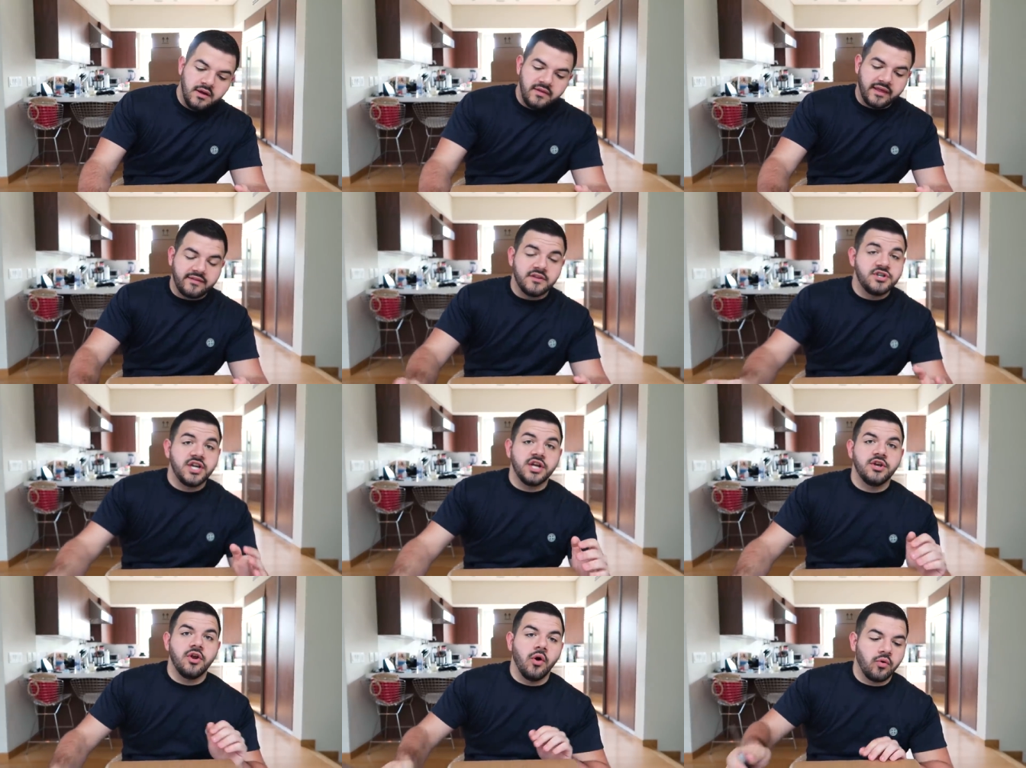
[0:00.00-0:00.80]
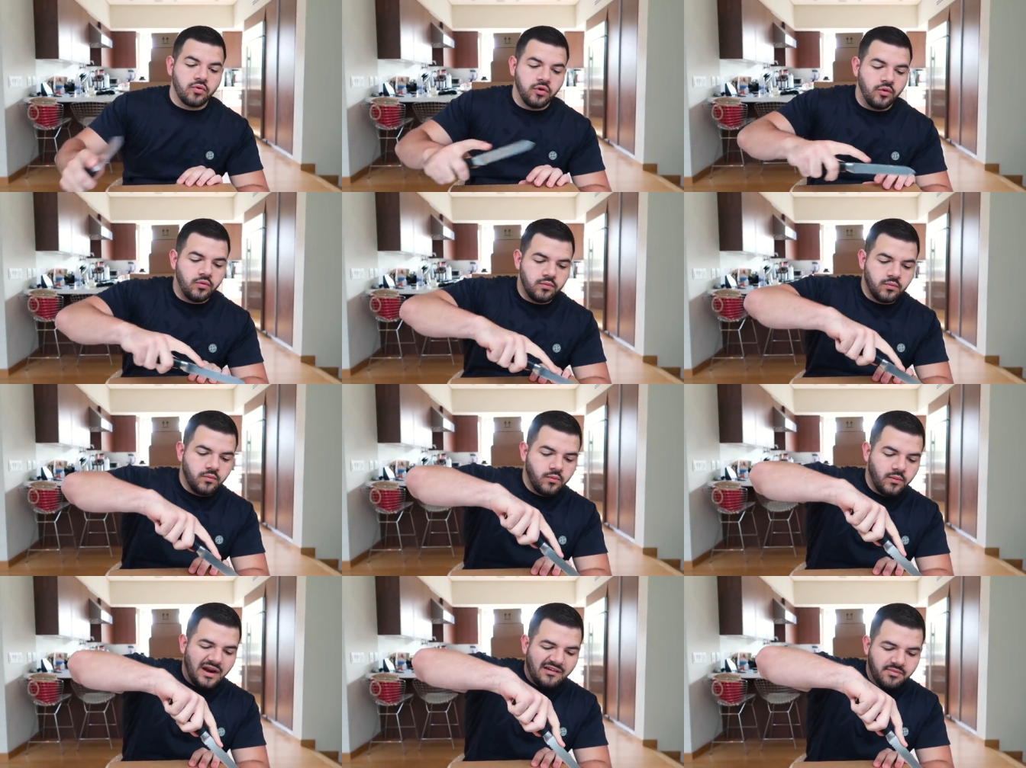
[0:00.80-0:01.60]
like legit no clue
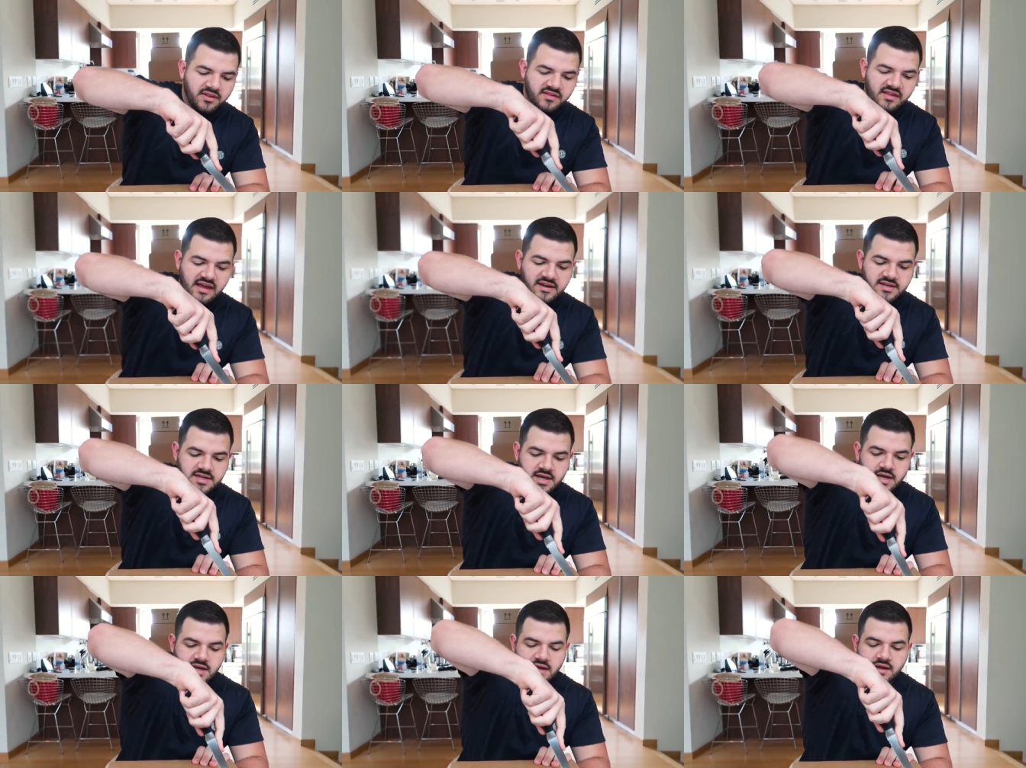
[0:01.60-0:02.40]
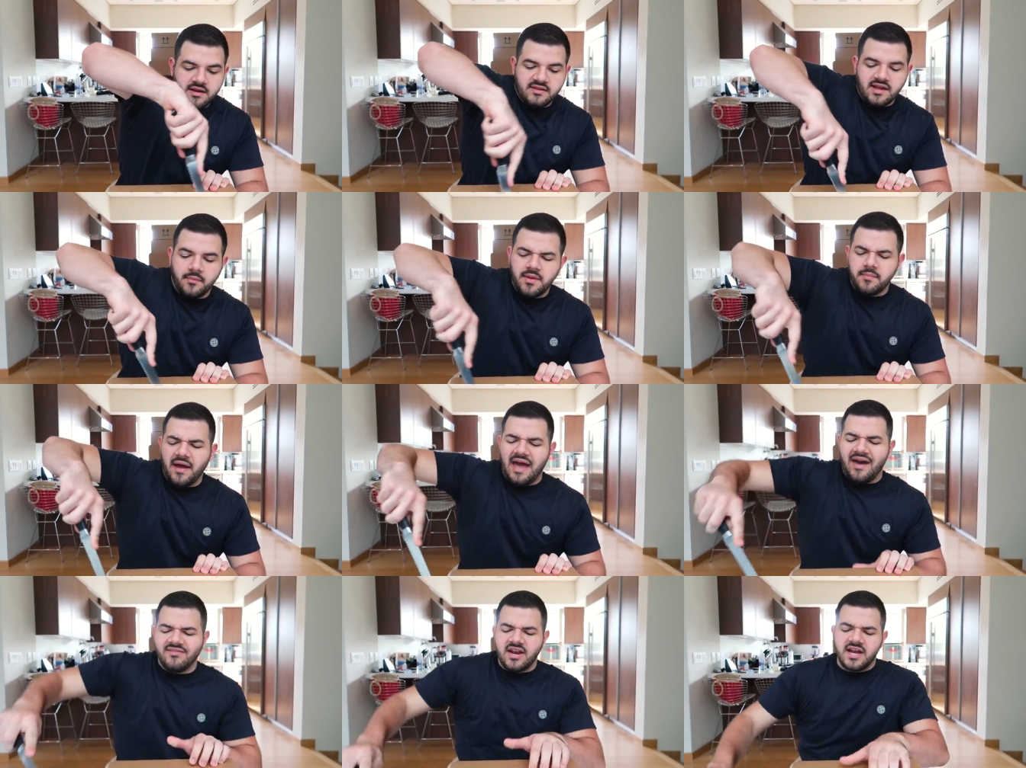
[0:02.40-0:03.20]
what I've been sent. Some of them I
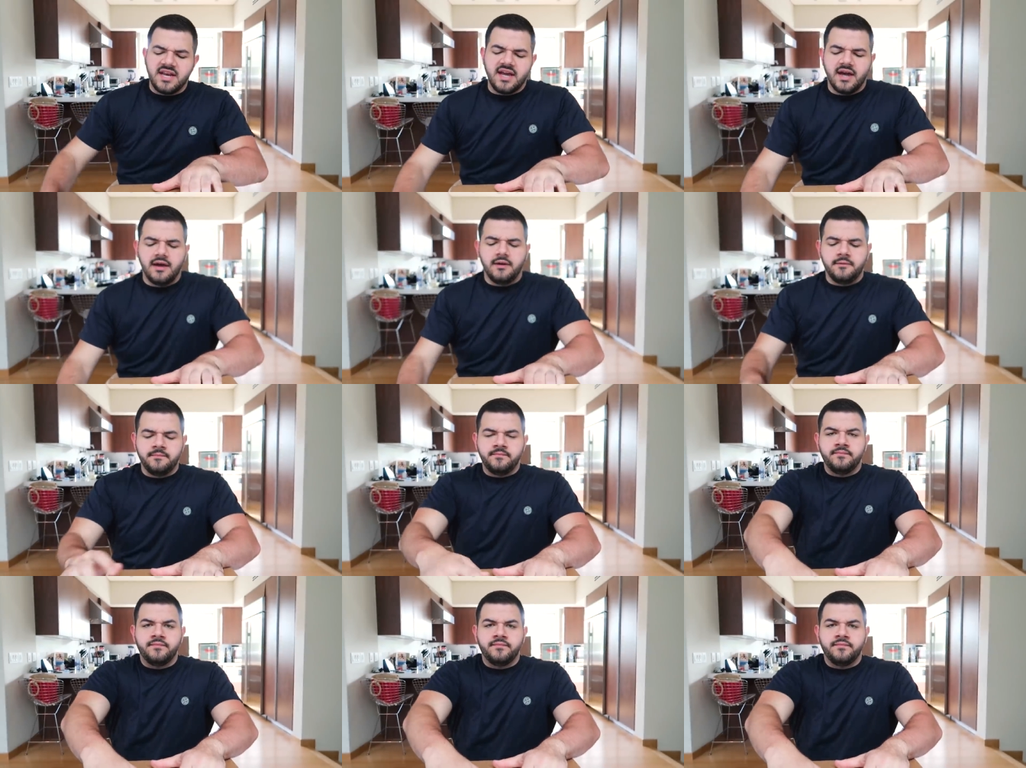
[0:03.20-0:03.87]
have an idea,